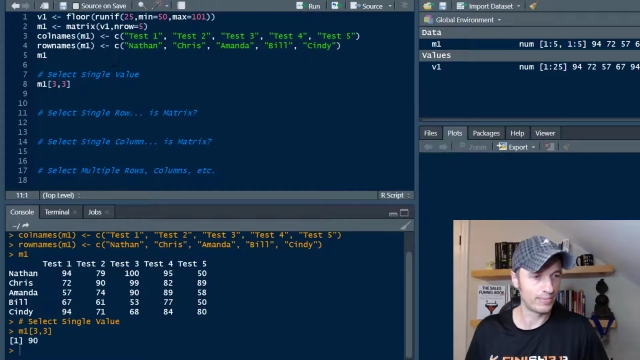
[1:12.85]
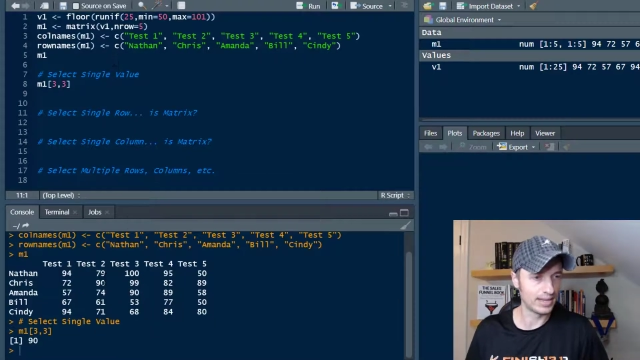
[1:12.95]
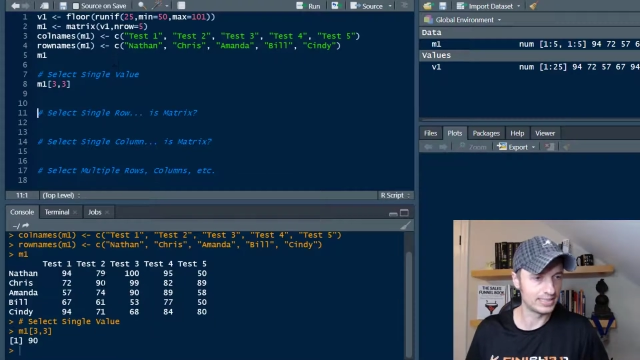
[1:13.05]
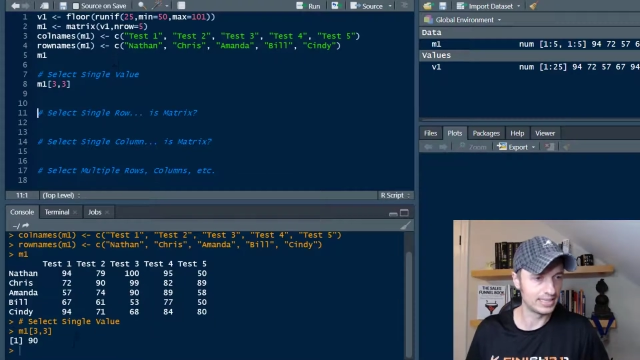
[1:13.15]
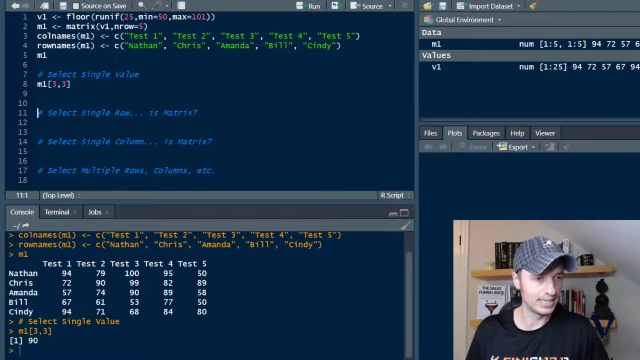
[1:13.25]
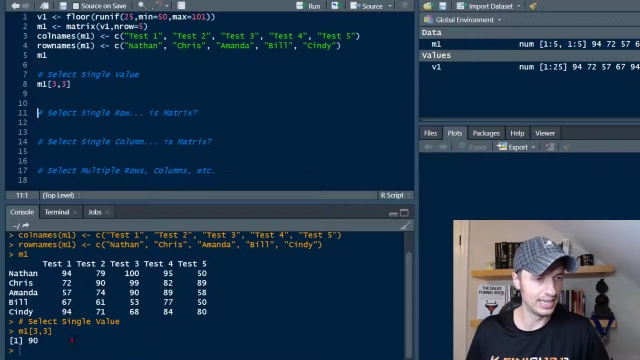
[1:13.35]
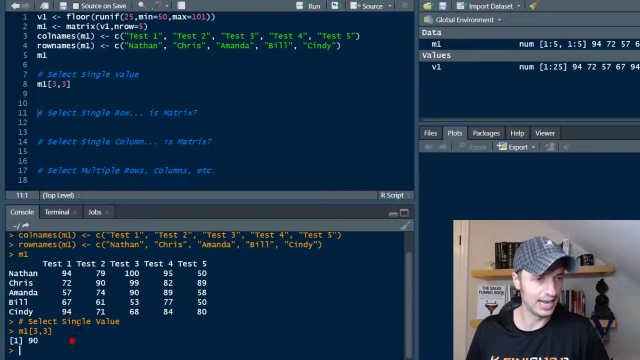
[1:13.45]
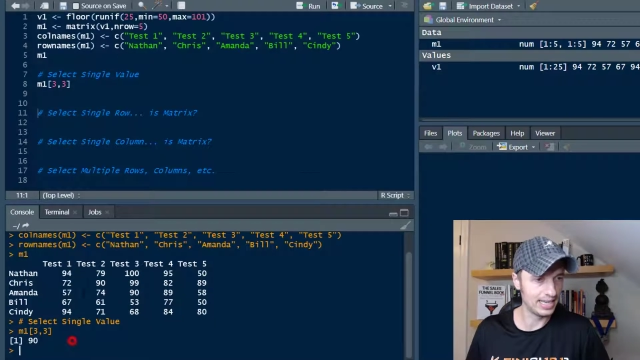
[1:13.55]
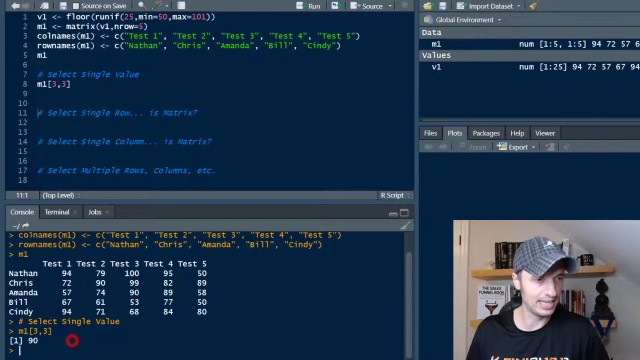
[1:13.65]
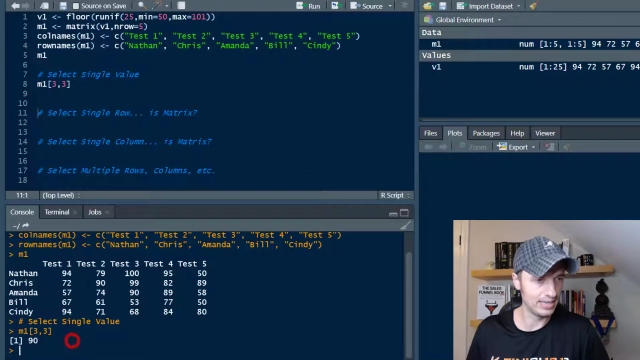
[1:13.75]
I see
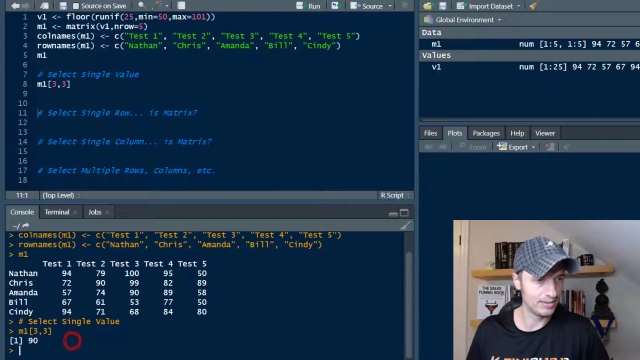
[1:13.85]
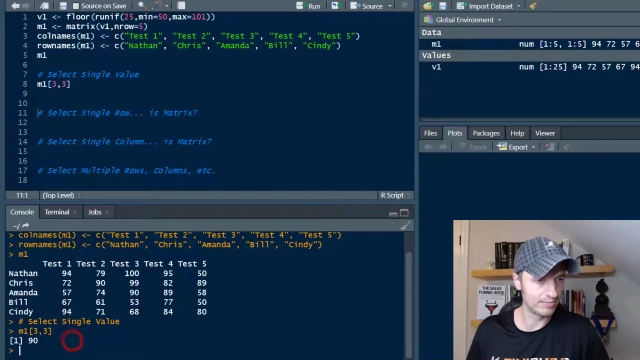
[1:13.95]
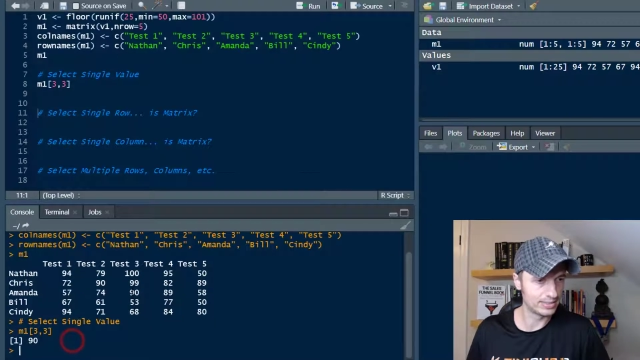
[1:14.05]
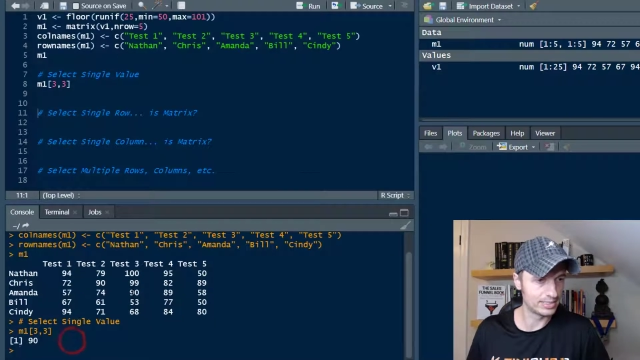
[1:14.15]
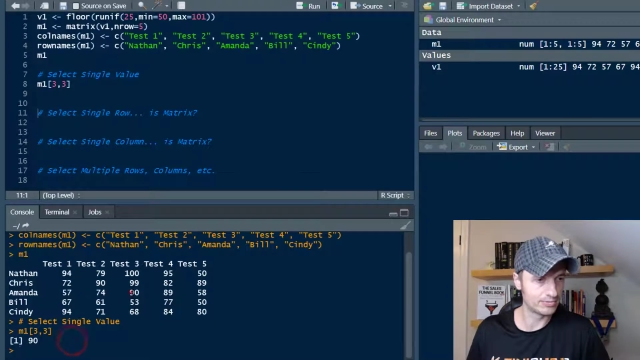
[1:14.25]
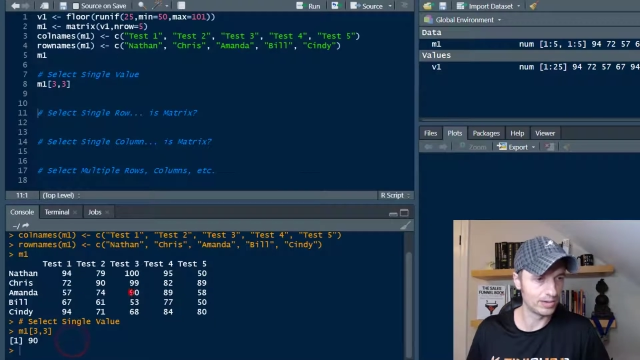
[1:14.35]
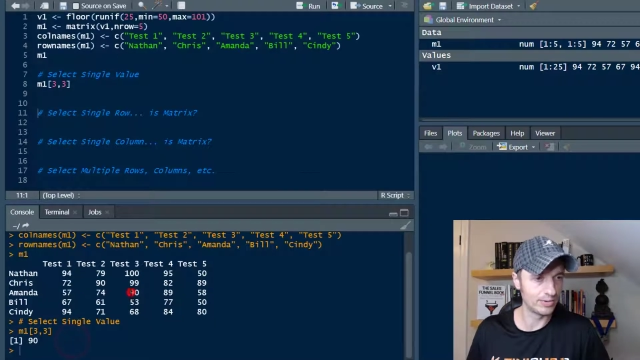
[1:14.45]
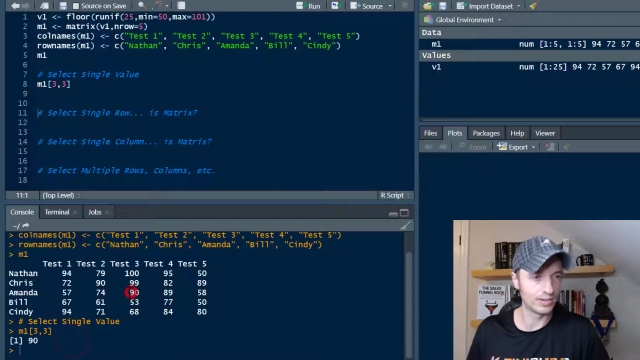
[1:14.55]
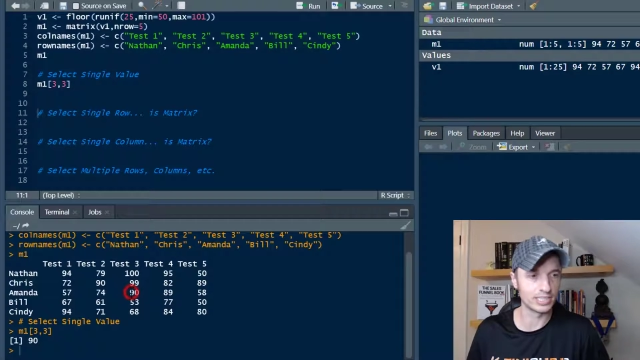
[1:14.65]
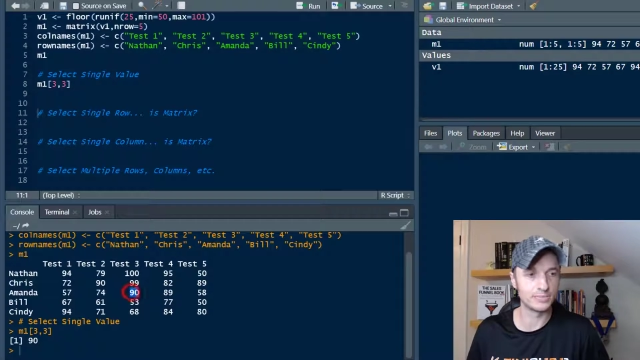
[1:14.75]
90, which is what
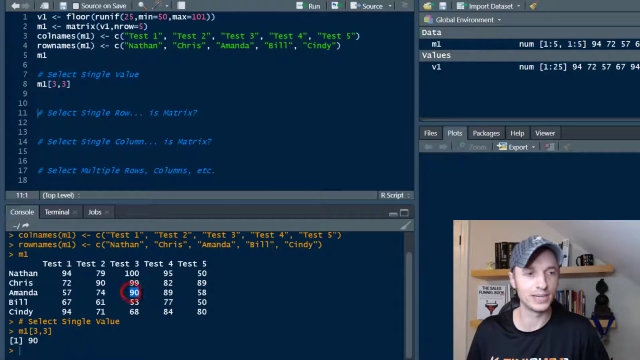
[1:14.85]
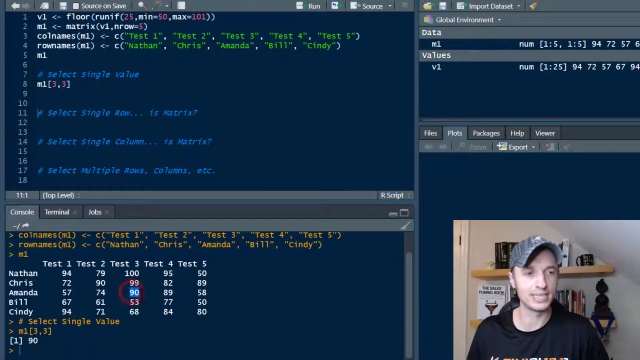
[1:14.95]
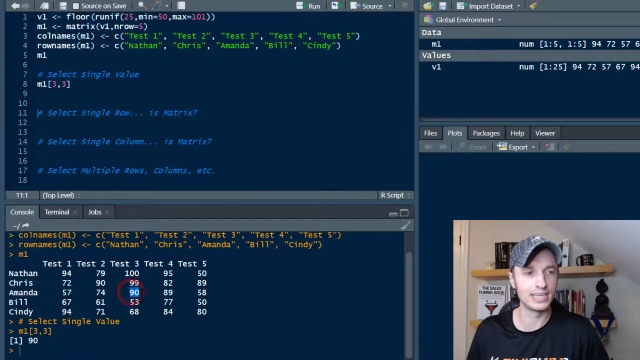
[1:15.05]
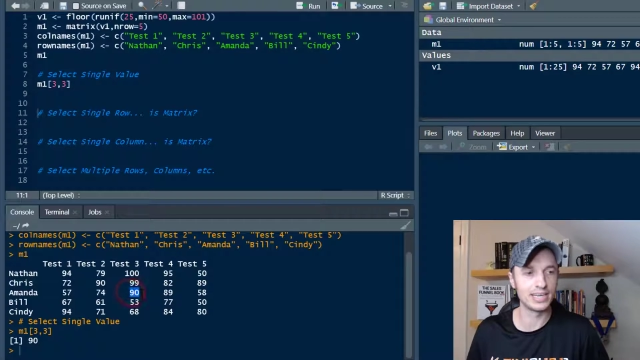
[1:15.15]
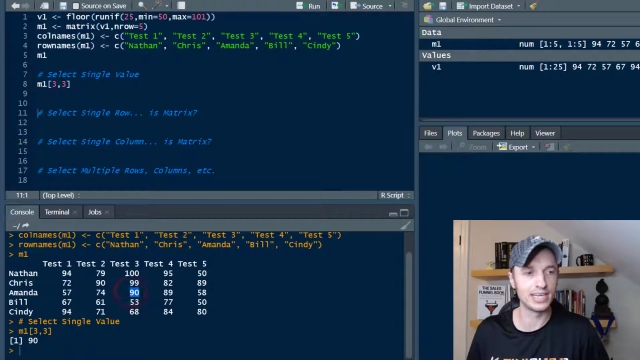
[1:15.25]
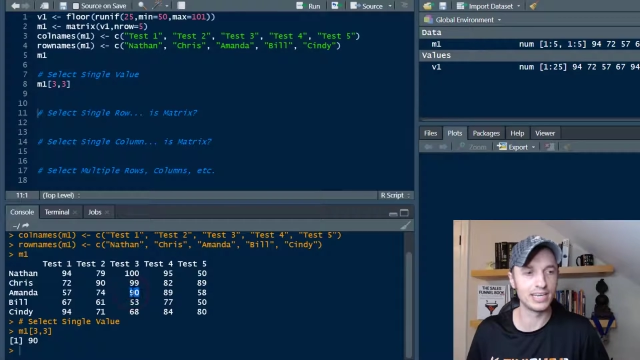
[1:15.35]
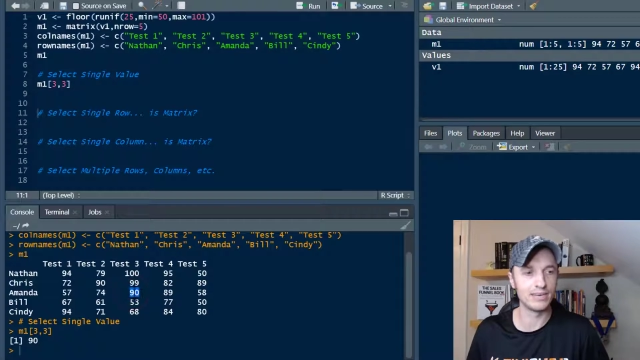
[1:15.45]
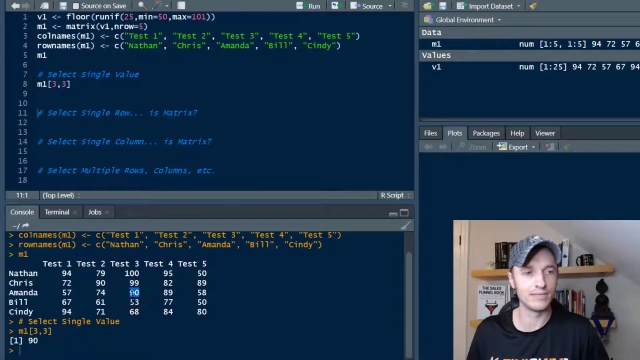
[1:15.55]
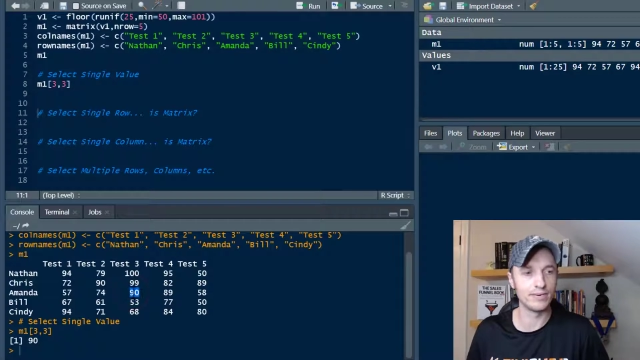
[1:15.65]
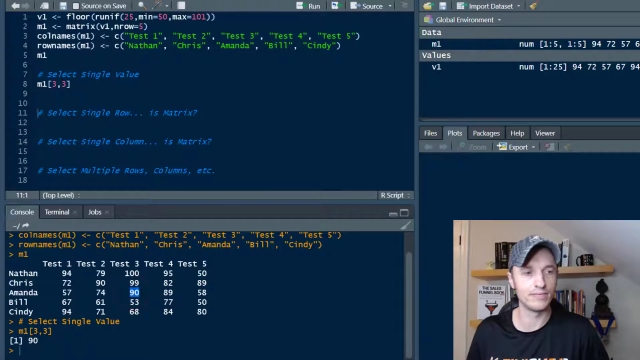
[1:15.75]
we were expecting to get
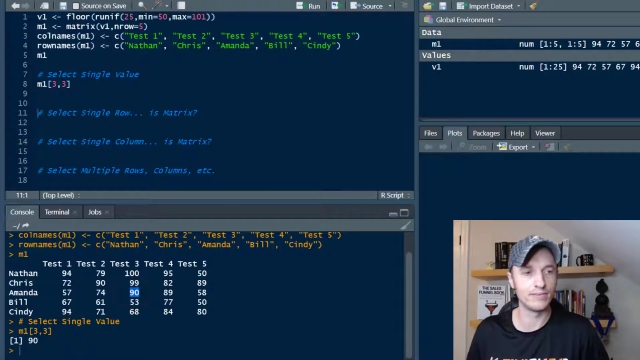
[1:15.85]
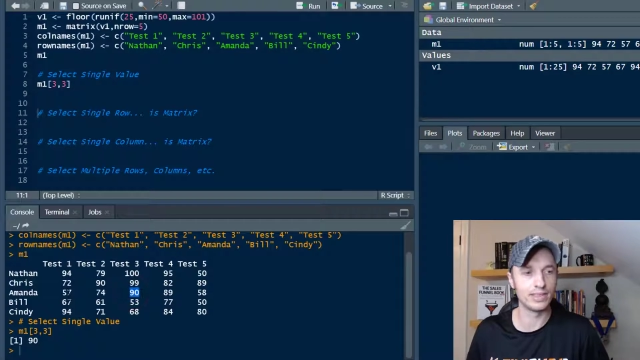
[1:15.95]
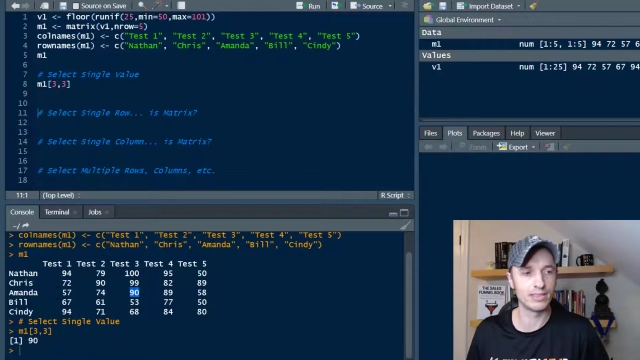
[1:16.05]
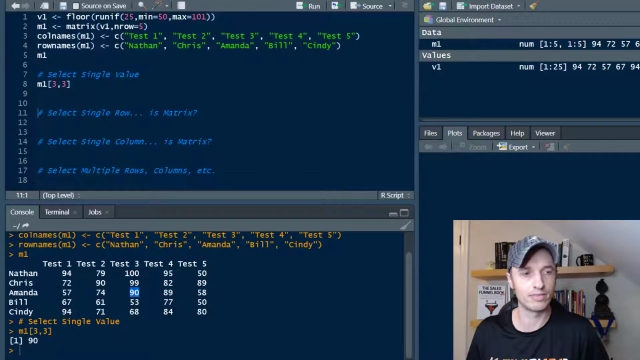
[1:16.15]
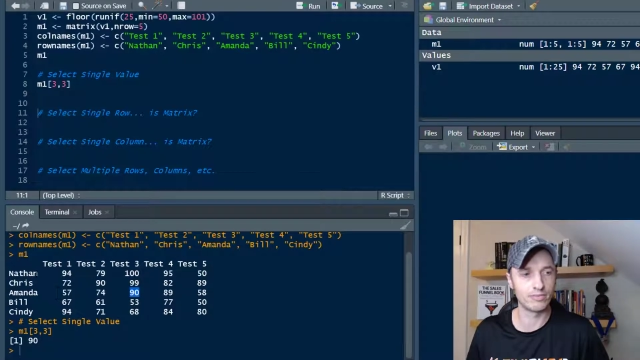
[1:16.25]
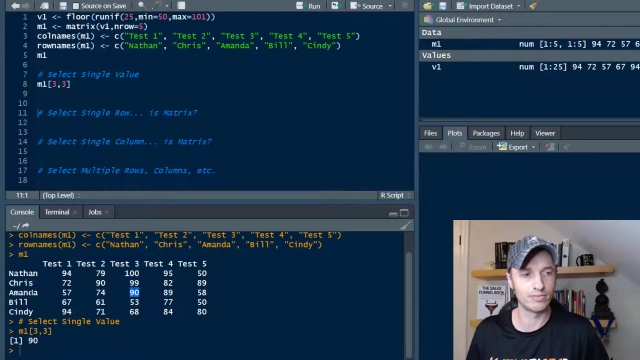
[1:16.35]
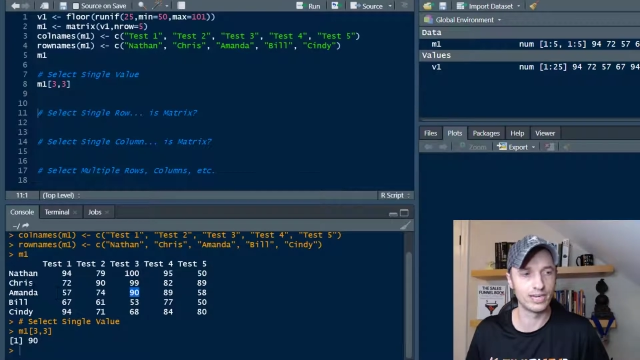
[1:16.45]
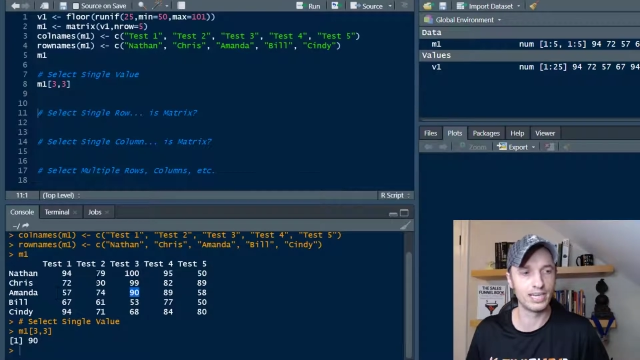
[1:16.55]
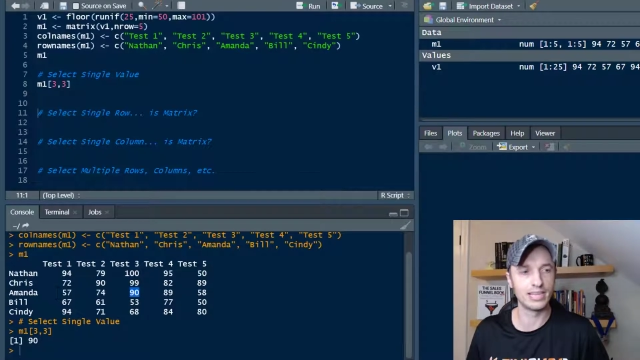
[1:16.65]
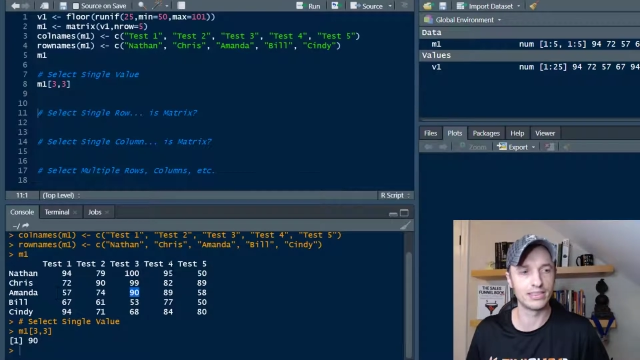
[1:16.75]
with
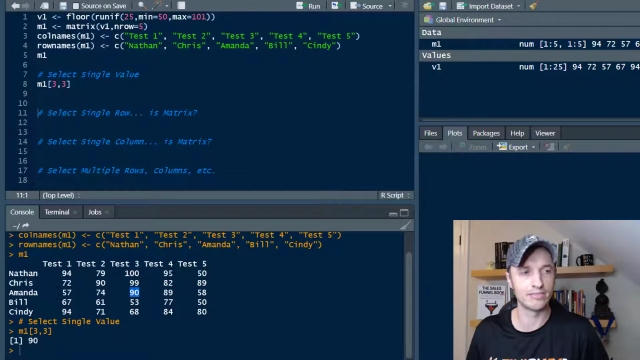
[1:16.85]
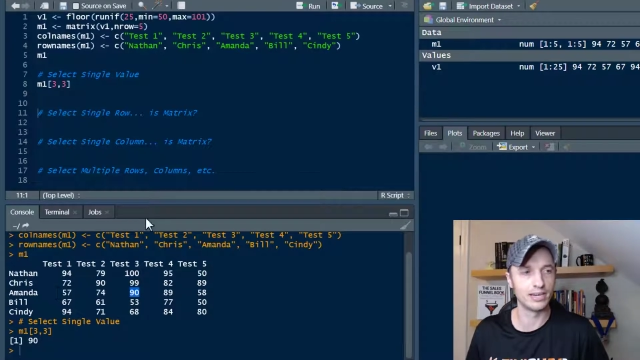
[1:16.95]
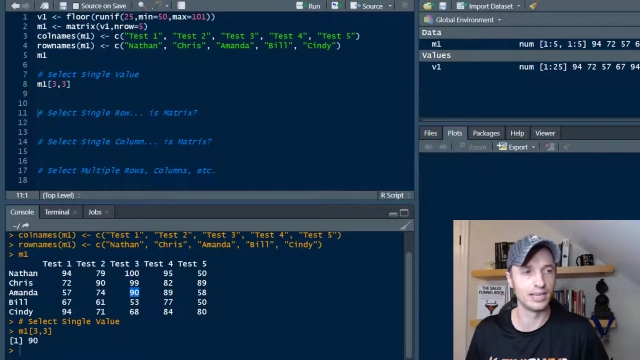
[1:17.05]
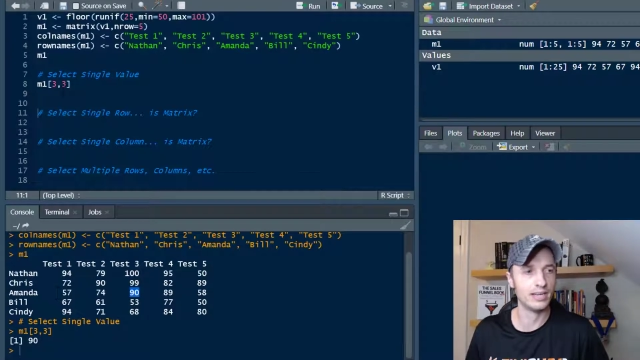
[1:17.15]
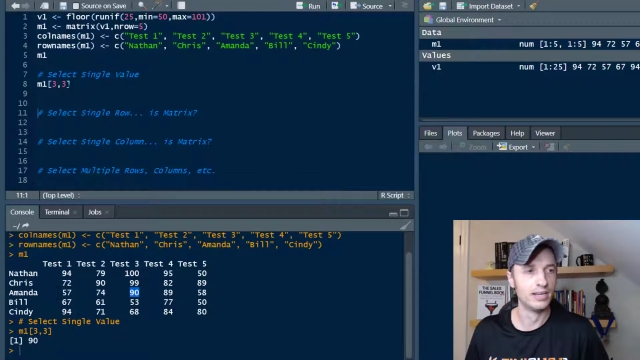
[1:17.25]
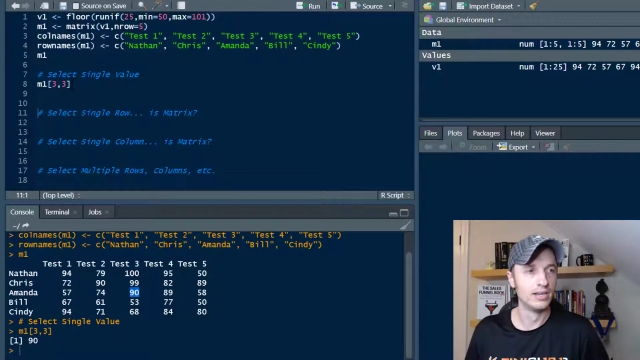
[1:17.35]
three and three.